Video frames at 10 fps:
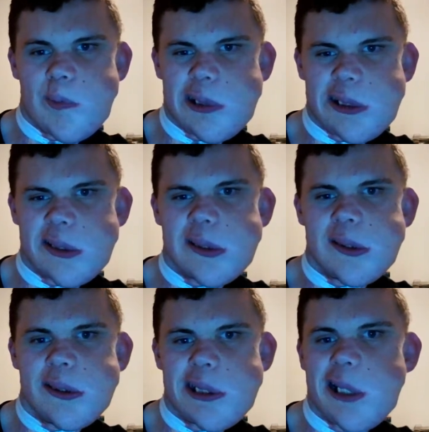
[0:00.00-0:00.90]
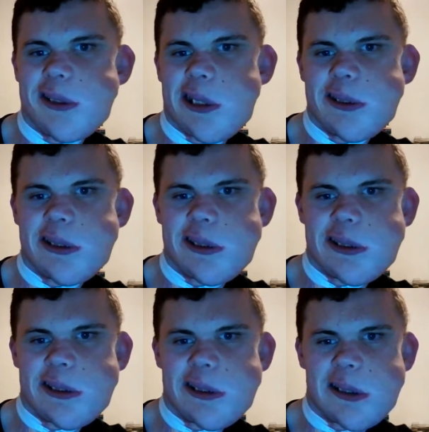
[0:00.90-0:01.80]
Peter's
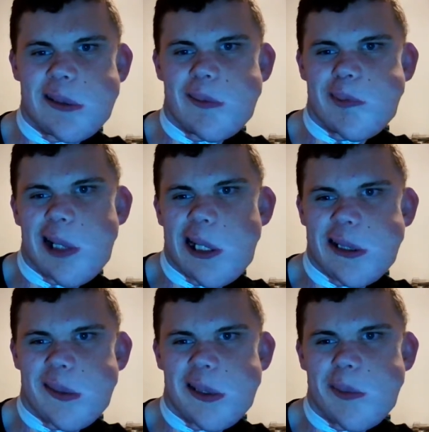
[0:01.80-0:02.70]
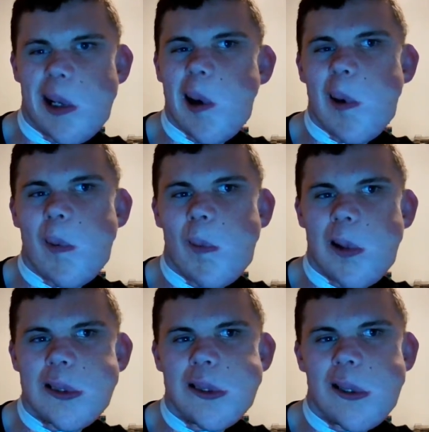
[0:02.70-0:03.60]
identity to practically the whole
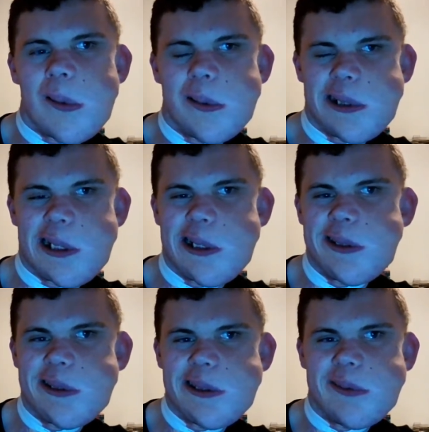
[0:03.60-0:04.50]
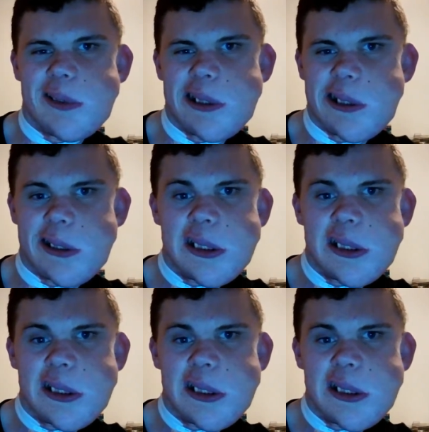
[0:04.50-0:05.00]
world, and he was able